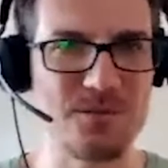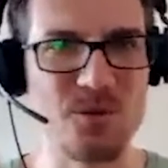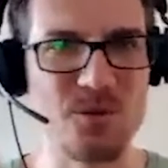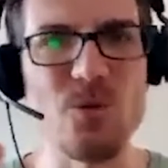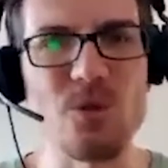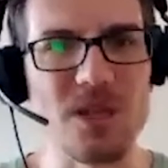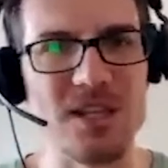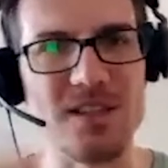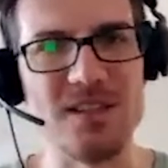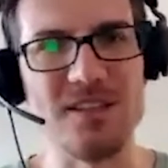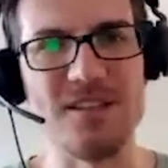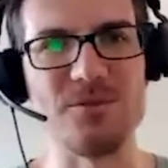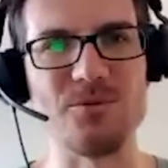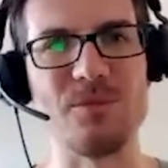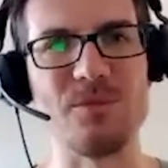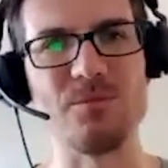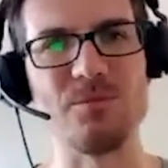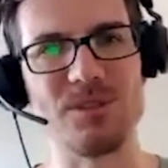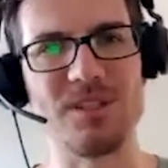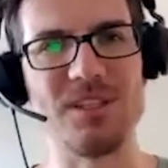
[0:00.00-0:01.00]
cooking this
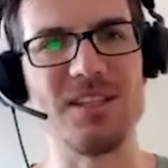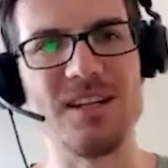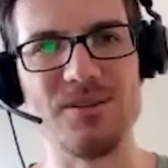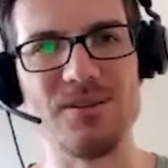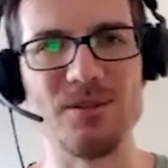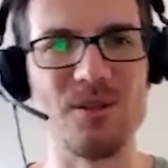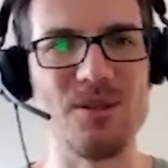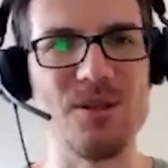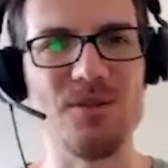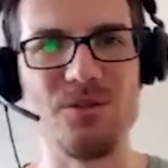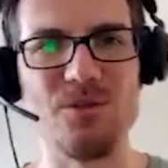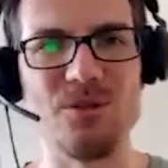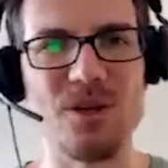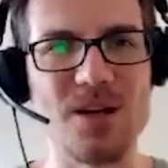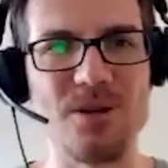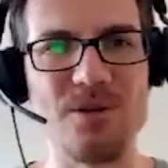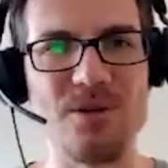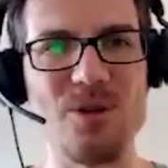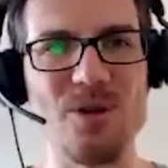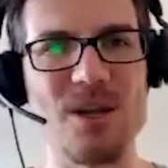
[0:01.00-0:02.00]
reporting,
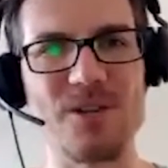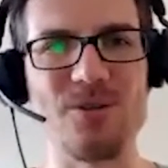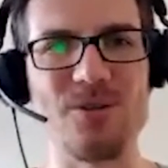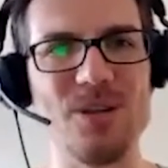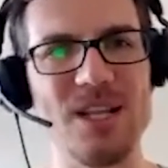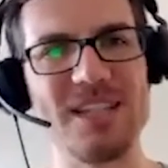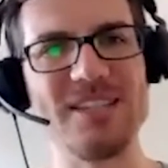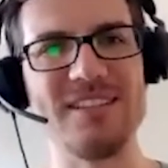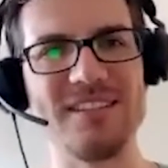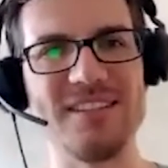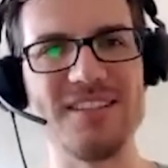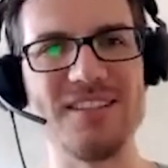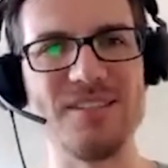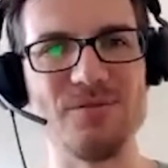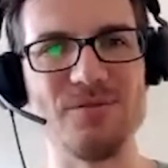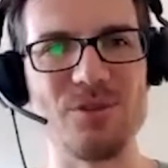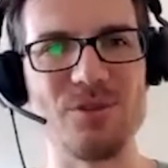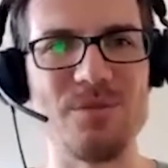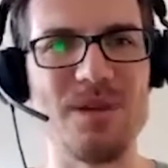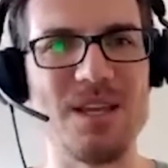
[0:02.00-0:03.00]
how you are collecting this
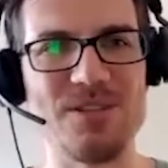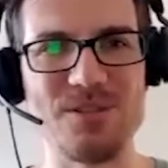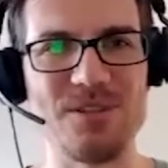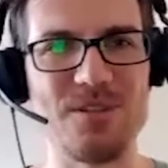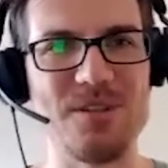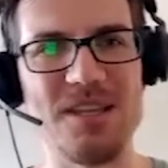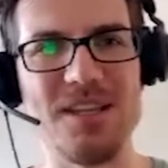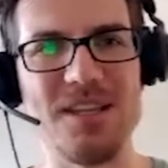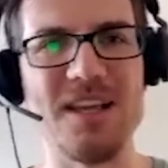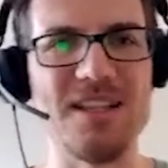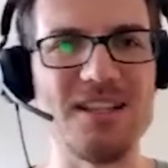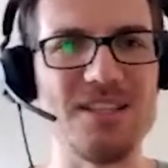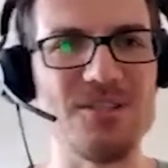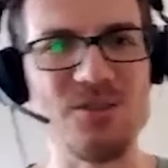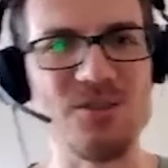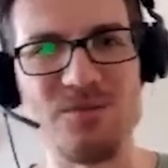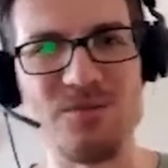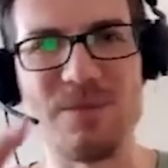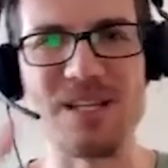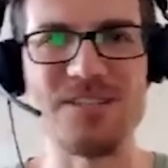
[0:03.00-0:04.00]
information, and it's
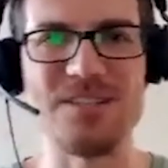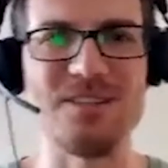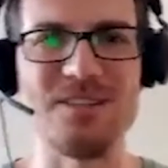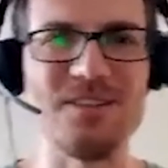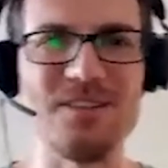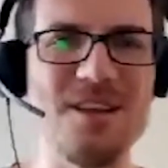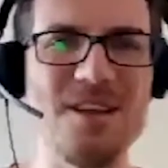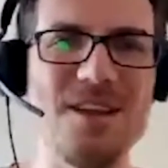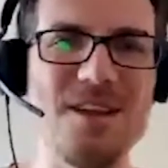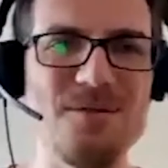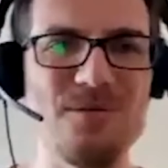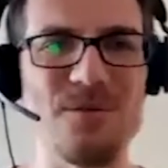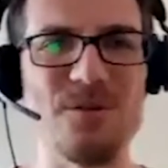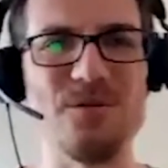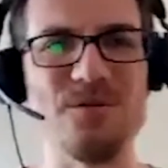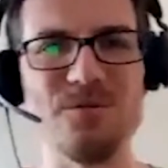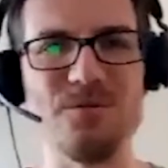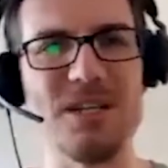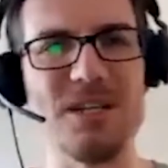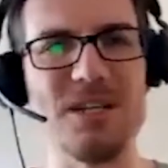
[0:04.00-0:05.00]
not matching
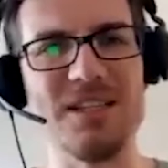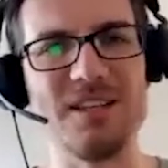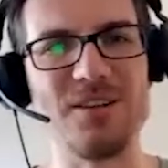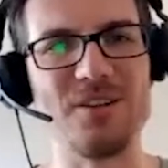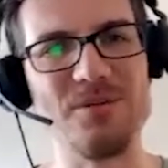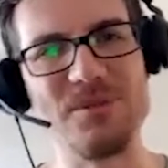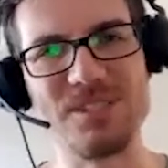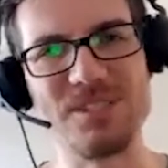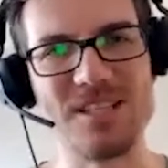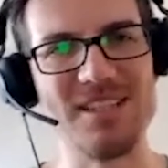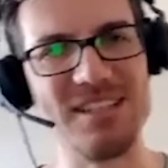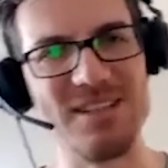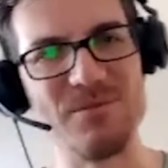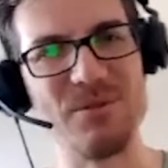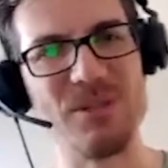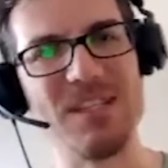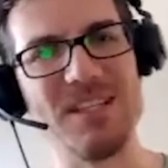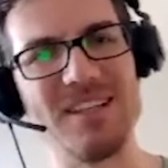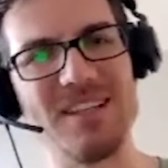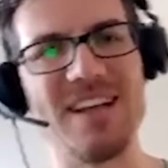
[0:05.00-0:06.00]
from what the commercial team
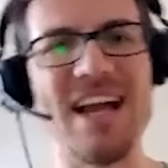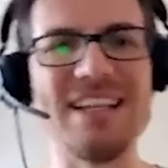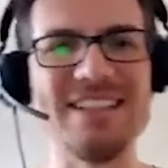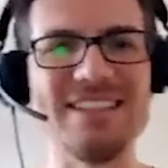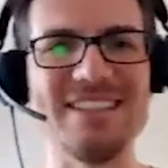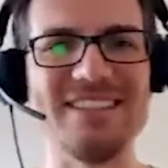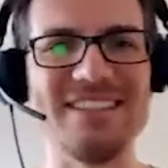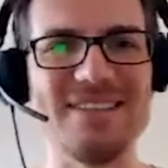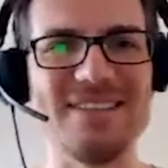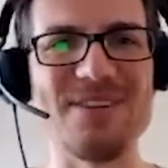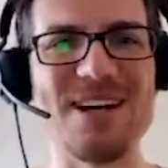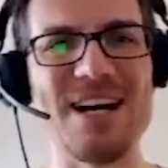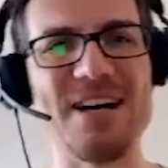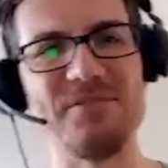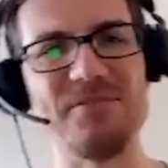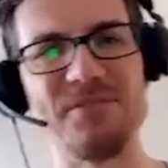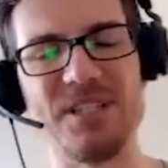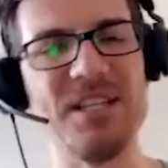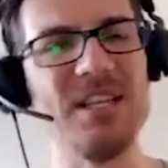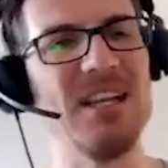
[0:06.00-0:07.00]
with the IT team
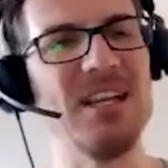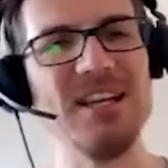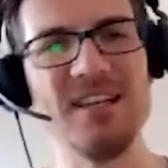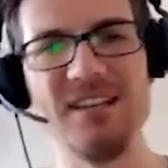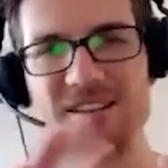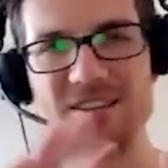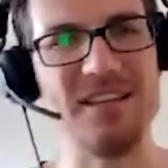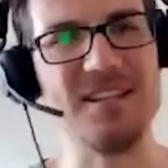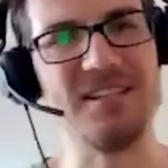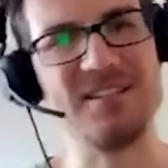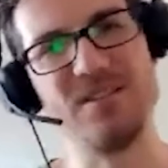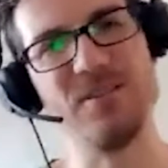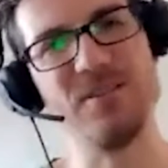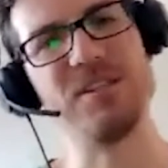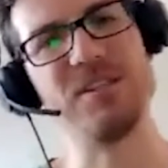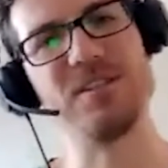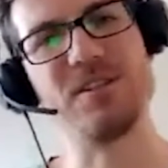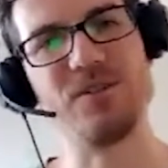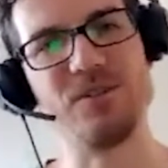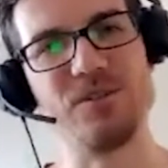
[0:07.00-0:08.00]
have, and there is no
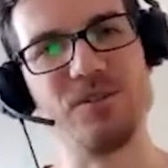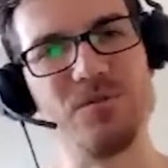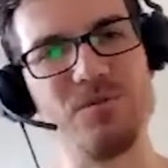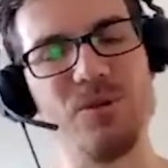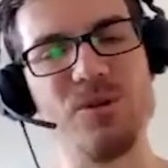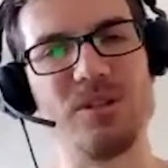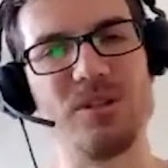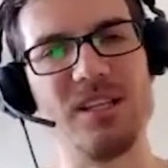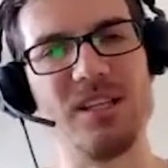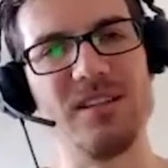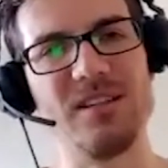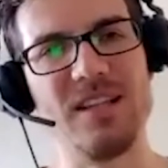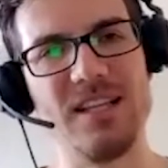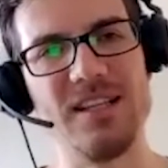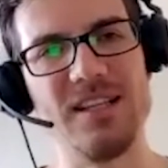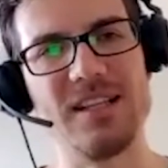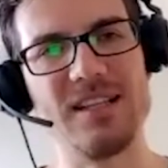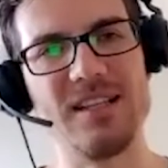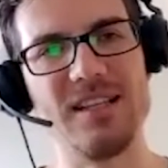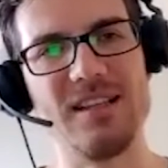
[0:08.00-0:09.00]
discussions more
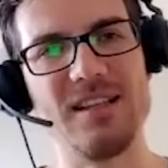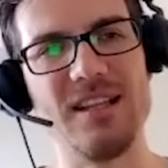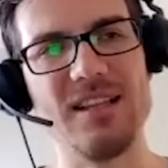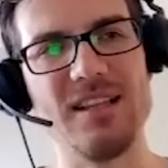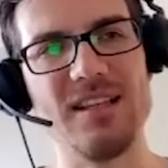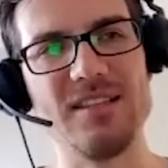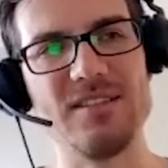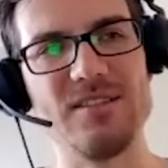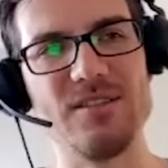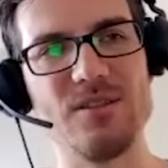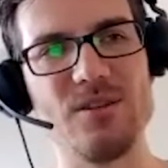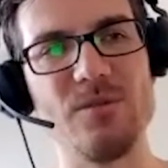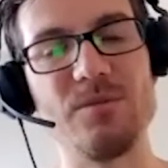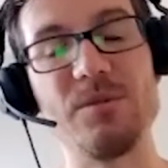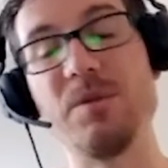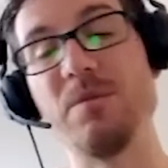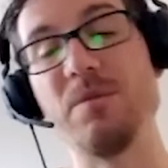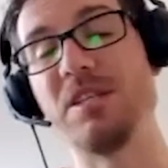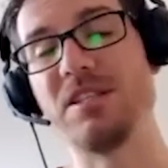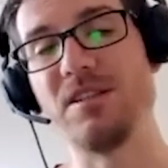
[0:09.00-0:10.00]
like that, and it's
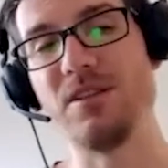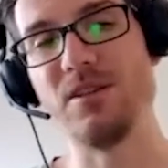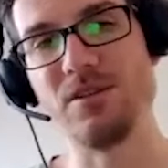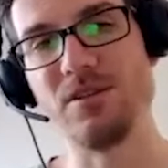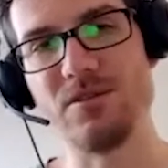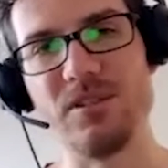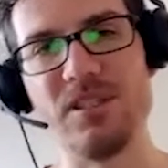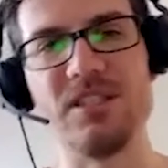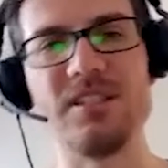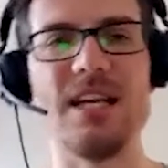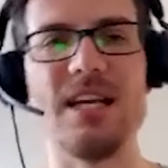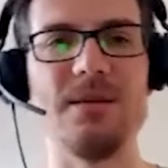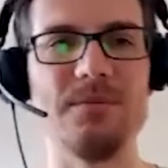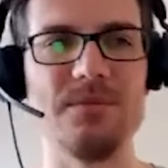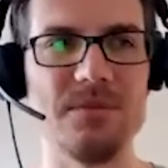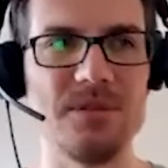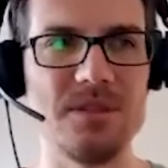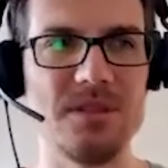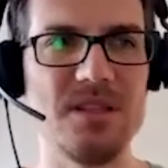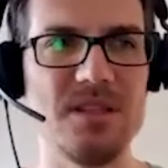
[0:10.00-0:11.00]
optimizing also the
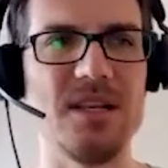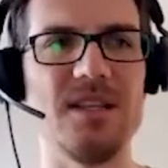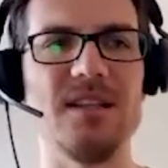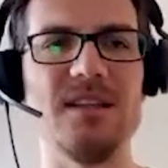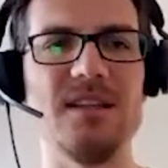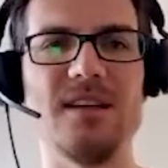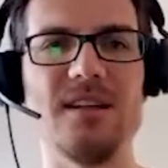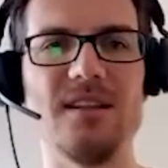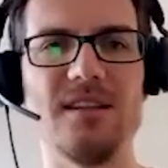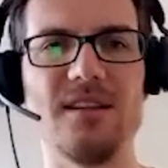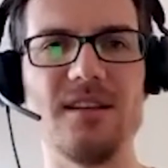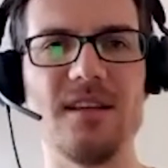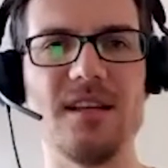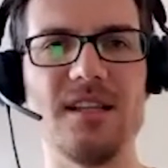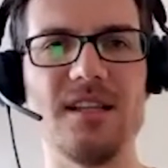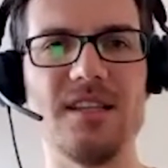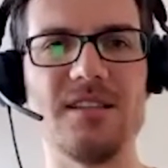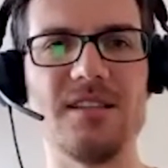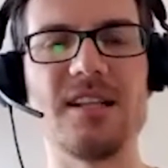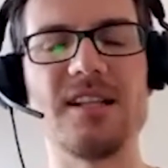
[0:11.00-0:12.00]
time
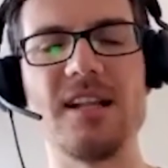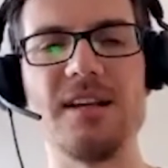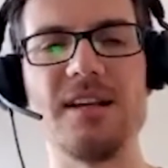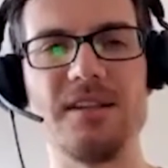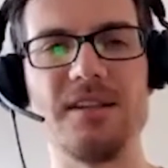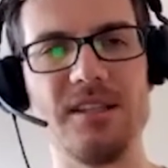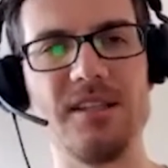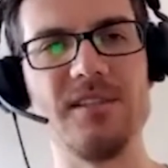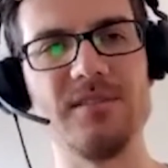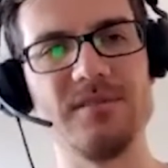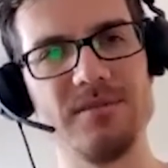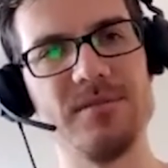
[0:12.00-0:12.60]
and the clarity.